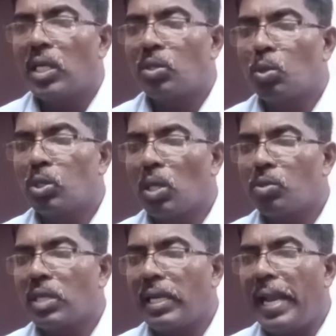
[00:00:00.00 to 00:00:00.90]
The
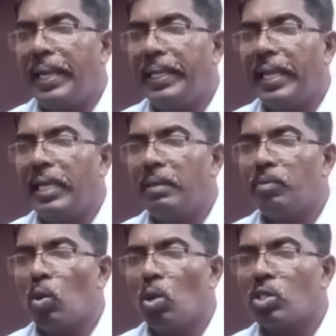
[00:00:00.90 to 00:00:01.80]

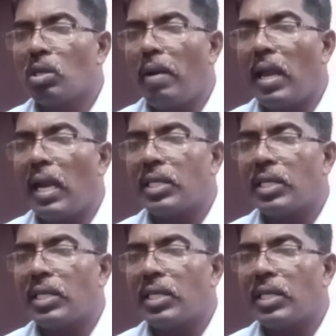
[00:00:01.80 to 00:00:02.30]
2019 Lok Sabha